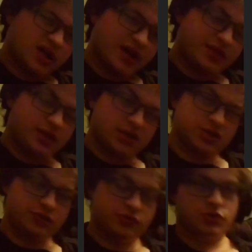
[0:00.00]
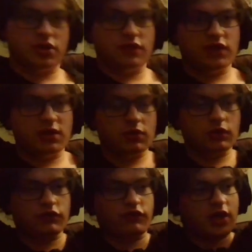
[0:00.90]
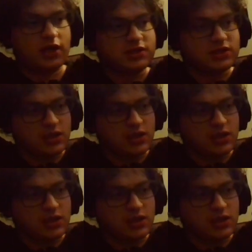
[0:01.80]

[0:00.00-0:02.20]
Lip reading: I think it's too restrictive in the builder phase,